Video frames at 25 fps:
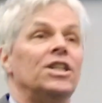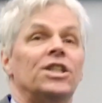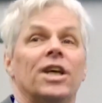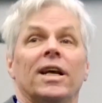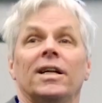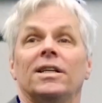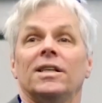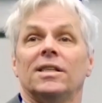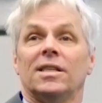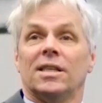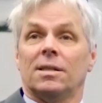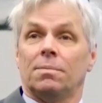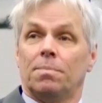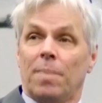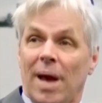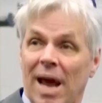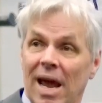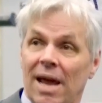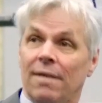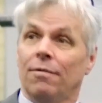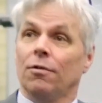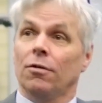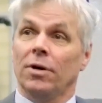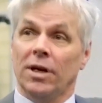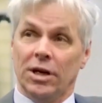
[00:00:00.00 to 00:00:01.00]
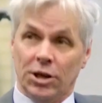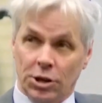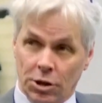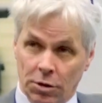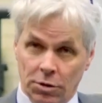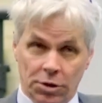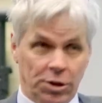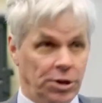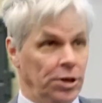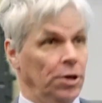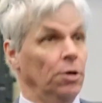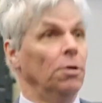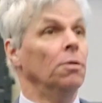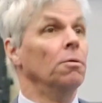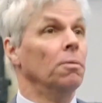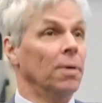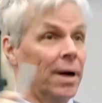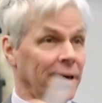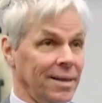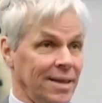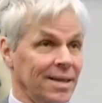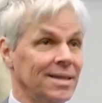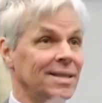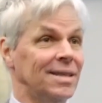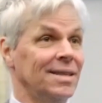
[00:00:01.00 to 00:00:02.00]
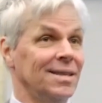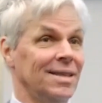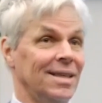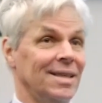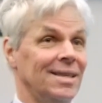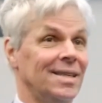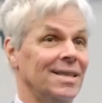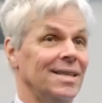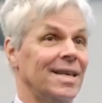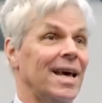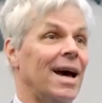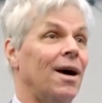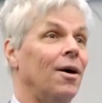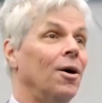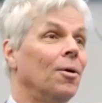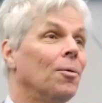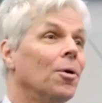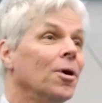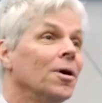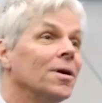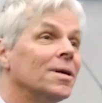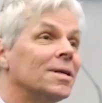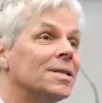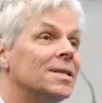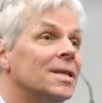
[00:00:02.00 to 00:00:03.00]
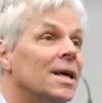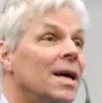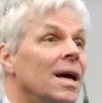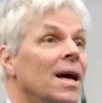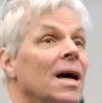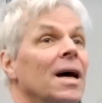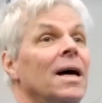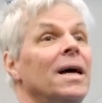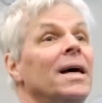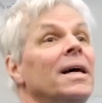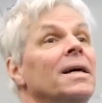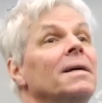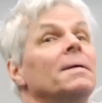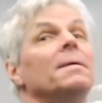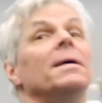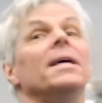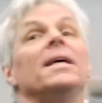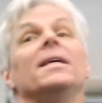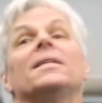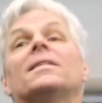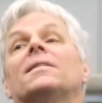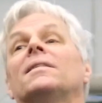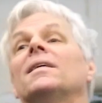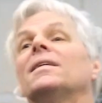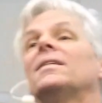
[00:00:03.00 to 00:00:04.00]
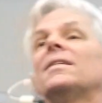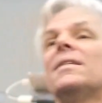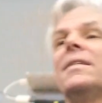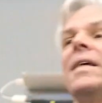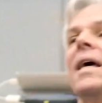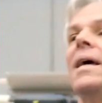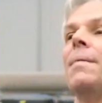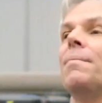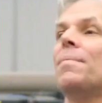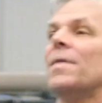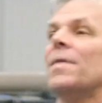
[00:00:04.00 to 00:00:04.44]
changes his behavior and he shoots you. Right? This is how it works. It's the same